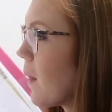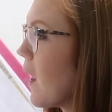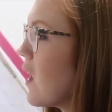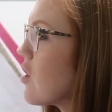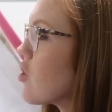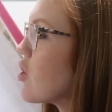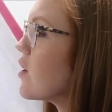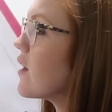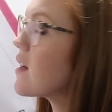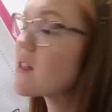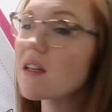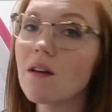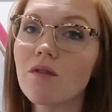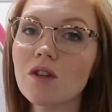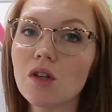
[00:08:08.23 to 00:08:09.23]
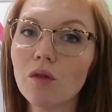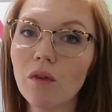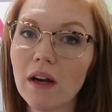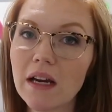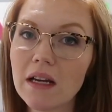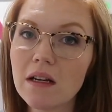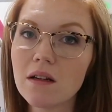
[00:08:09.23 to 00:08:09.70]
and she does love to
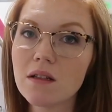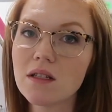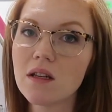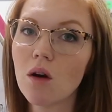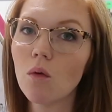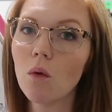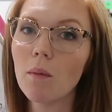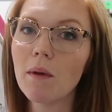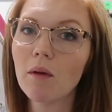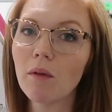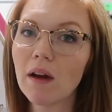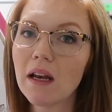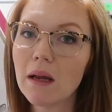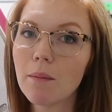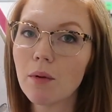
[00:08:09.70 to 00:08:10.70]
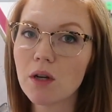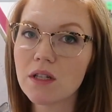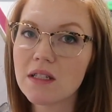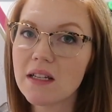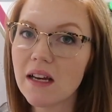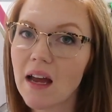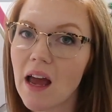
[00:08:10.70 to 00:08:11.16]
read. So we'll be reading
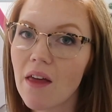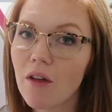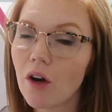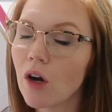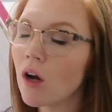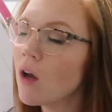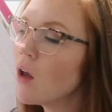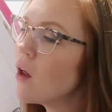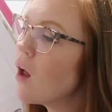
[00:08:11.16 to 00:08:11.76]
books together